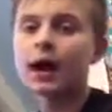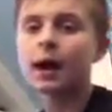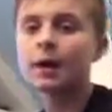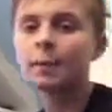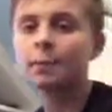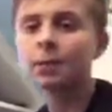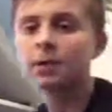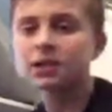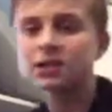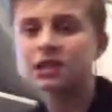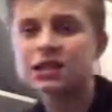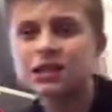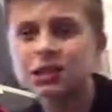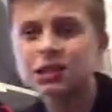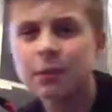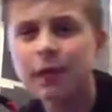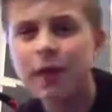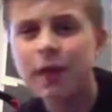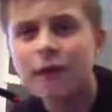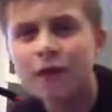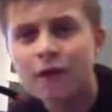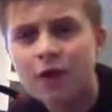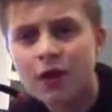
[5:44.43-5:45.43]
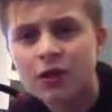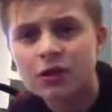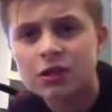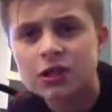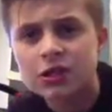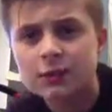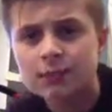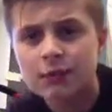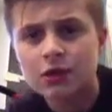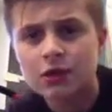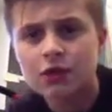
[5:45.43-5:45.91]
And plus, it's going to be a very
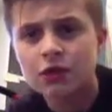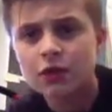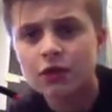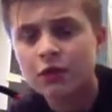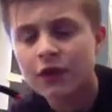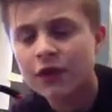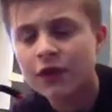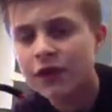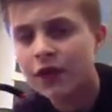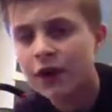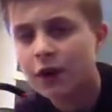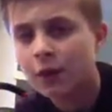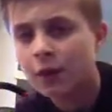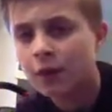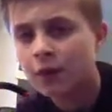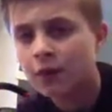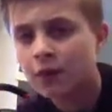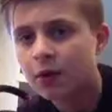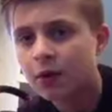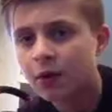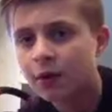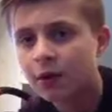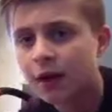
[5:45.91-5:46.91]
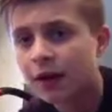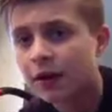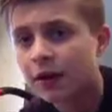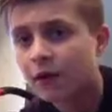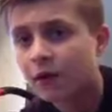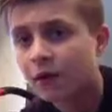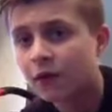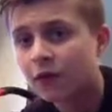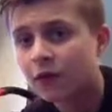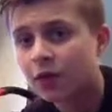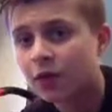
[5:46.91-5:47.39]
special video I'm going to make
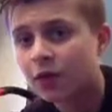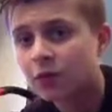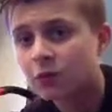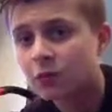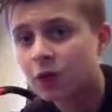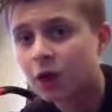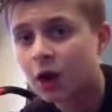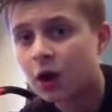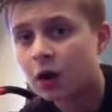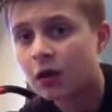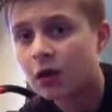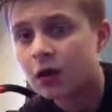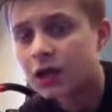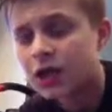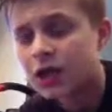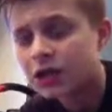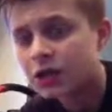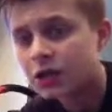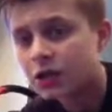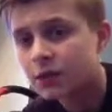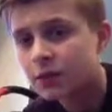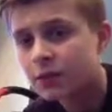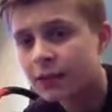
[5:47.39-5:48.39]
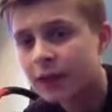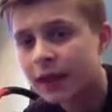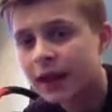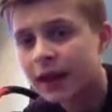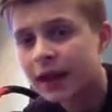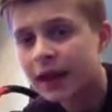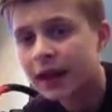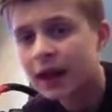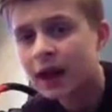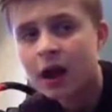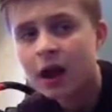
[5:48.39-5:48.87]
for it as well. It's going to
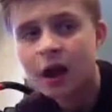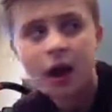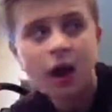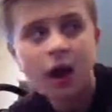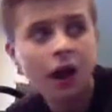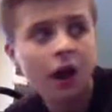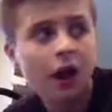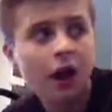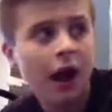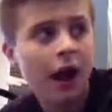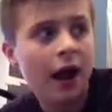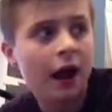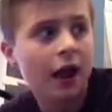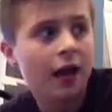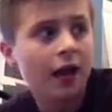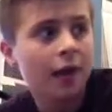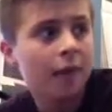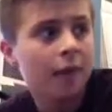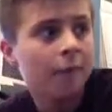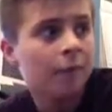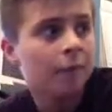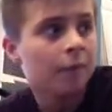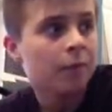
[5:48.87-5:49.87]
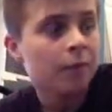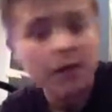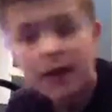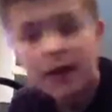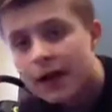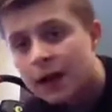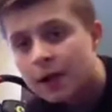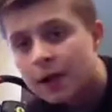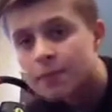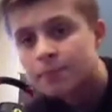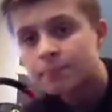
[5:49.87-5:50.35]
be, like,
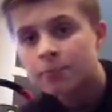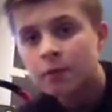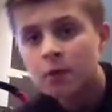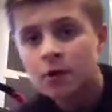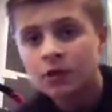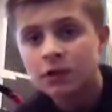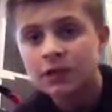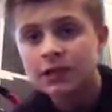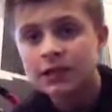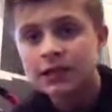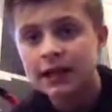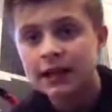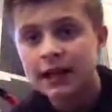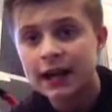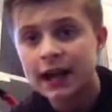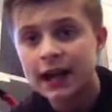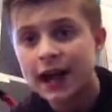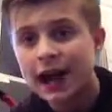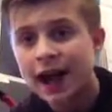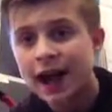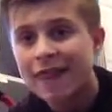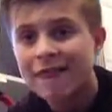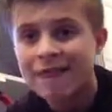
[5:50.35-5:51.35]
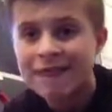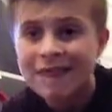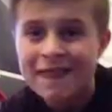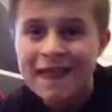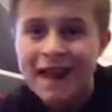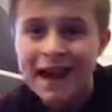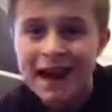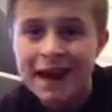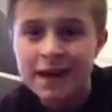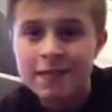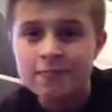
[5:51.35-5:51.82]
me unboxing it, and
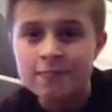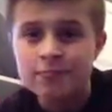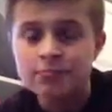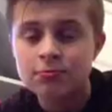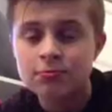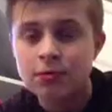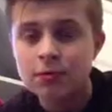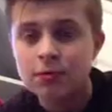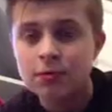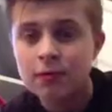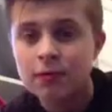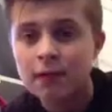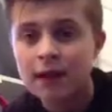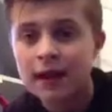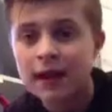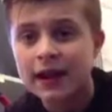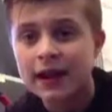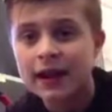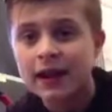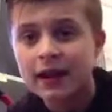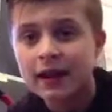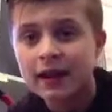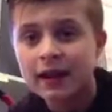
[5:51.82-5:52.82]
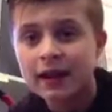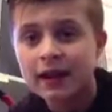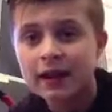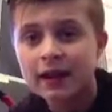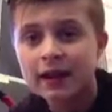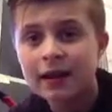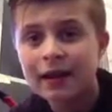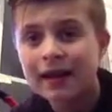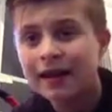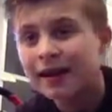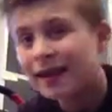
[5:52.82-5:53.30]
then probably
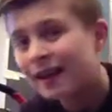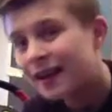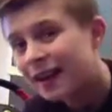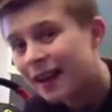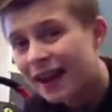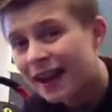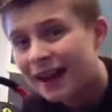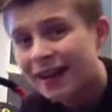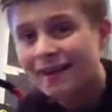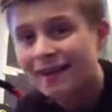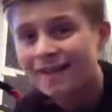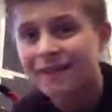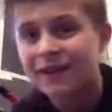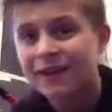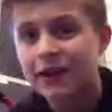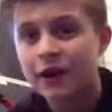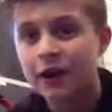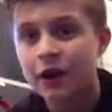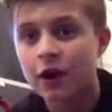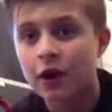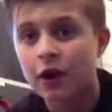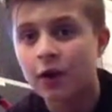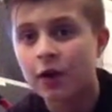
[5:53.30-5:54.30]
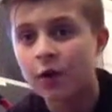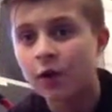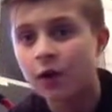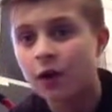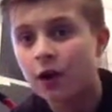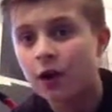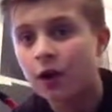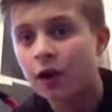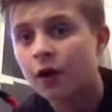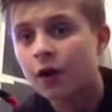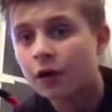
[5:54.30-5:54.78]
in the next video,
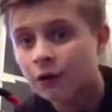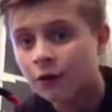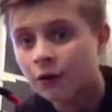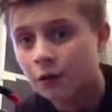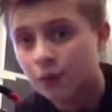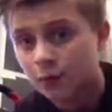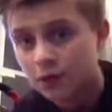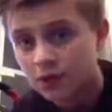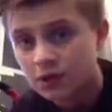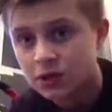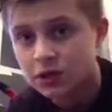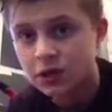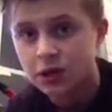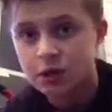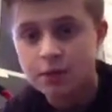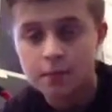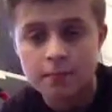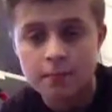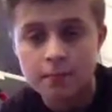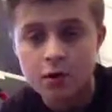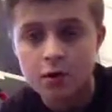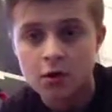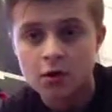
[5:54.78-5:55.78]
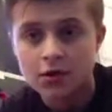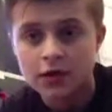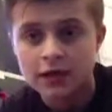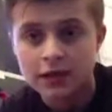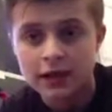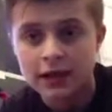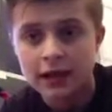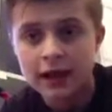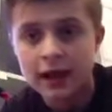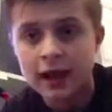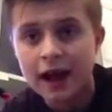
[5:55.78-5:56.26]
after once I unbox
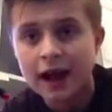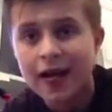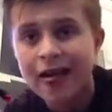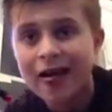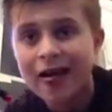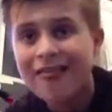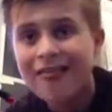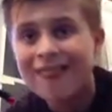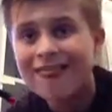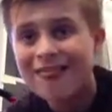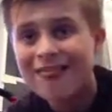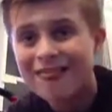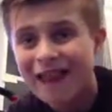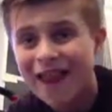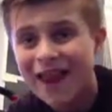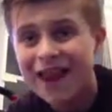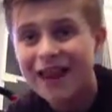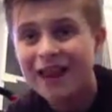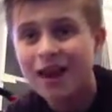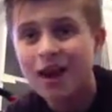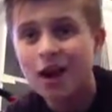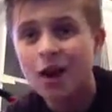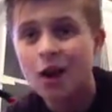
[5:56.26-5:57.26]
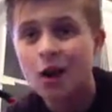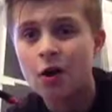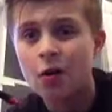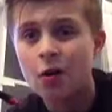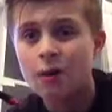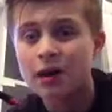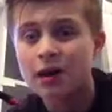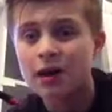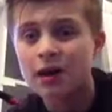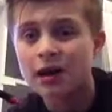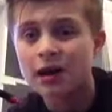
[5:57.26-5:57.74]
it, then I'll
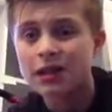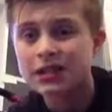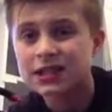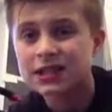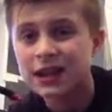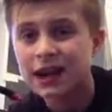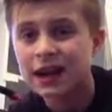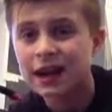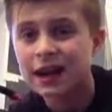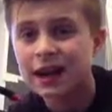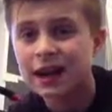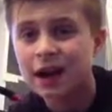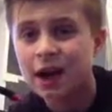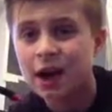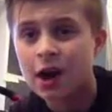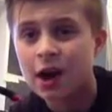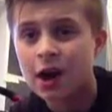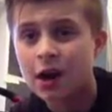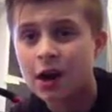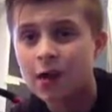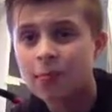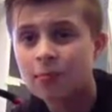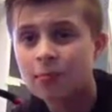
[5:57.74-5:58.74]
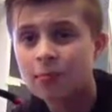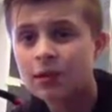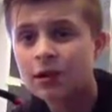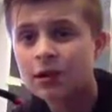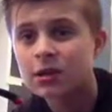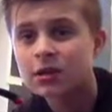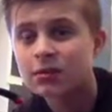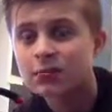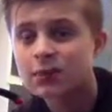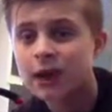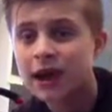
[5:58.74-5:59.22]
be, like, setting it up
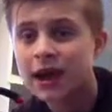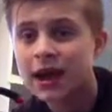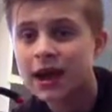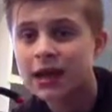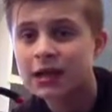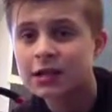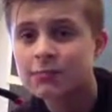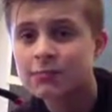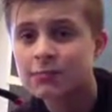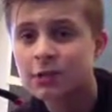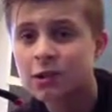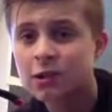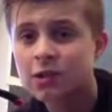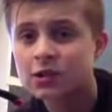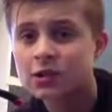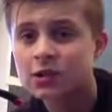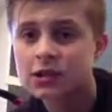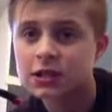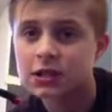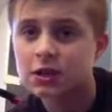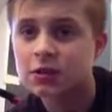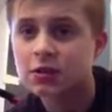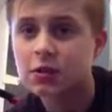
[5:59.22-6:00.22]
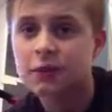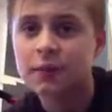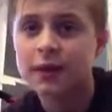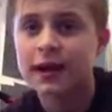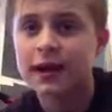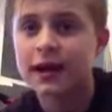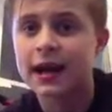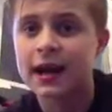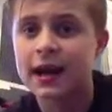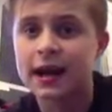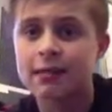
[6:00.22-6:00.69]
to my Xbox, doing a
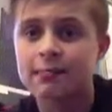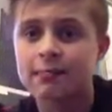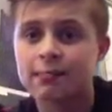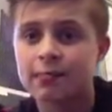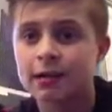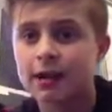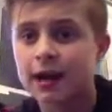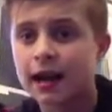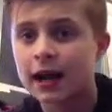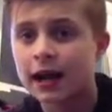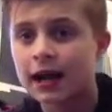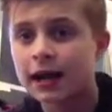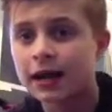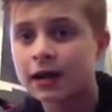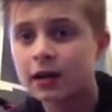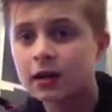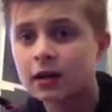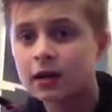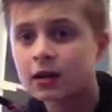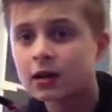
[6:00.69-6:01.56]
bit of gameplay.